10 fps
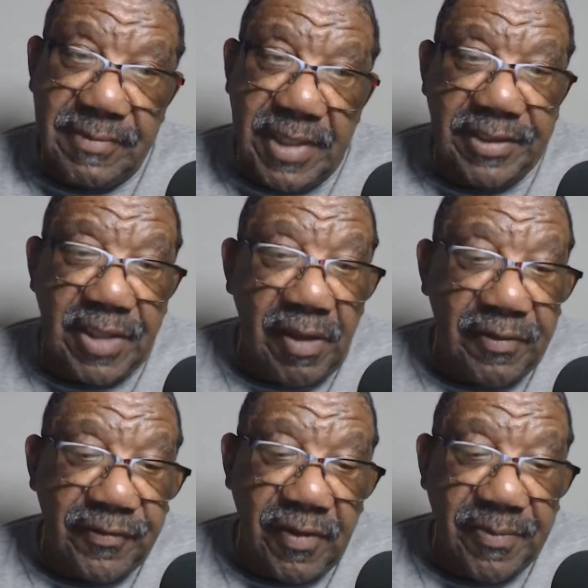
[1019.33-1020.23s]
And
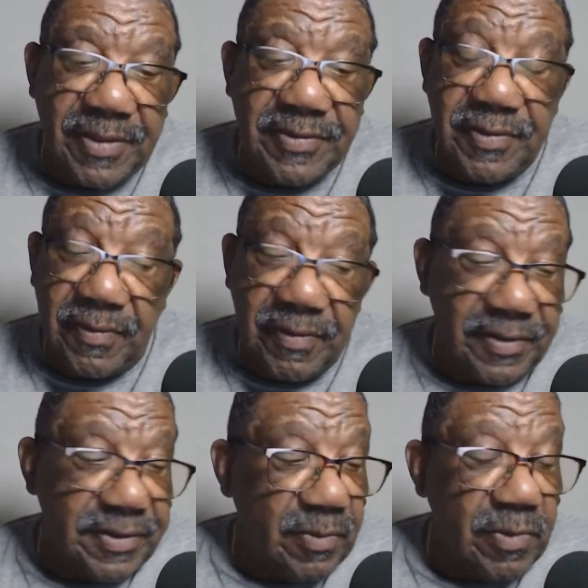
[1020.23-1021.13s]
Donald Trump has told
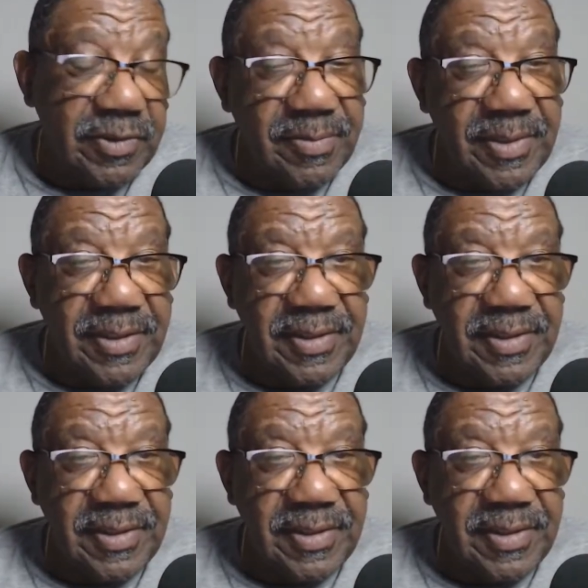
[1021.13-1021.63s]
us he wants to be a